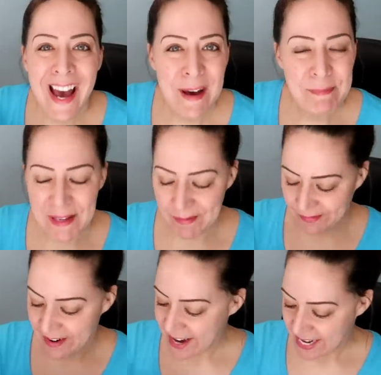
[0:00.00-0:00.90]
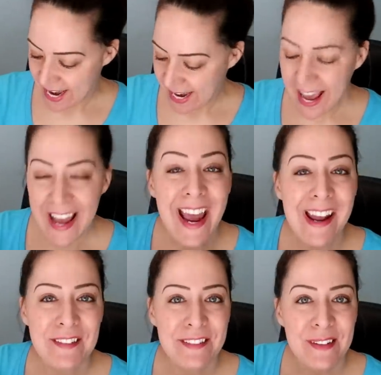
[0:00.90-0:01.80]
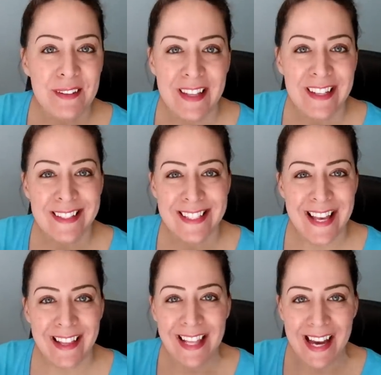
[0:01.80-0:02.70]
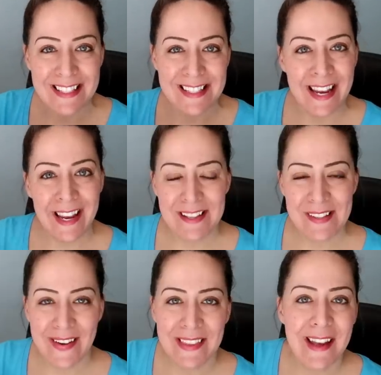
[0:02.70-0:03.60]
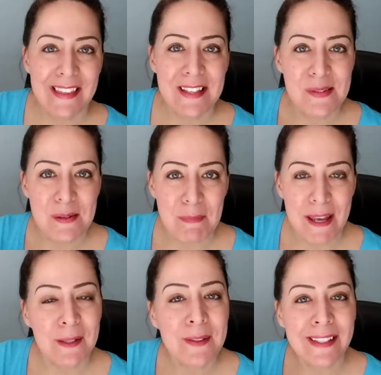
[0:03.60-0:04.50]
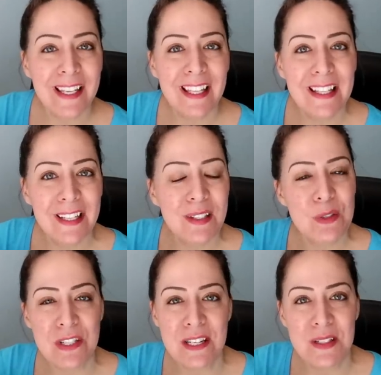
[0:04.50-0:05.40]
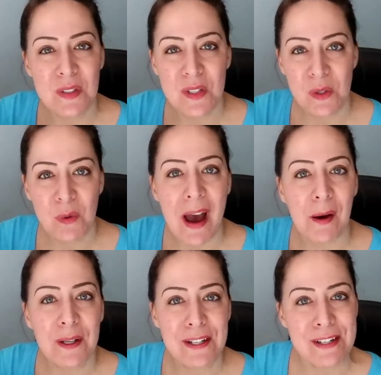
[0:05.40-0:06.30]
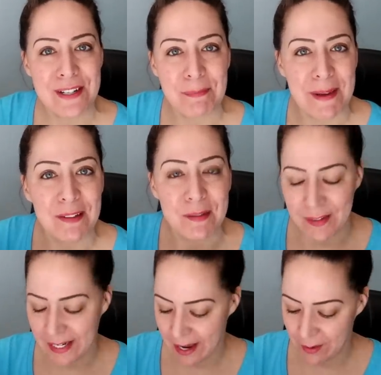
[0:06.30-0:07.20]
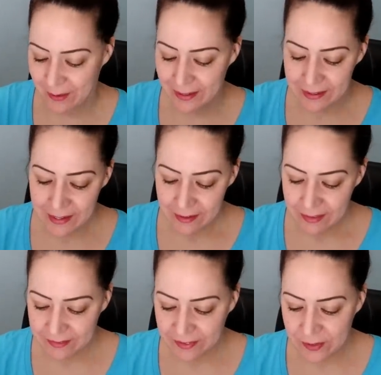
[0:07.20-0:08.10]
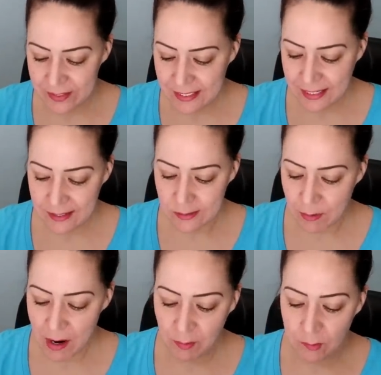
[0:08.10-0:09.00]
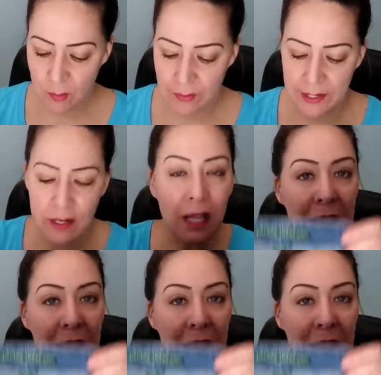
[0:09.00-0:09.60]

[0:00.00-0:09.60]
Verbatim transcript: Happy Friday. I had a few things sell last night, so I thought this would be a good conclusion to our shipping video. The first is Ralph Lauren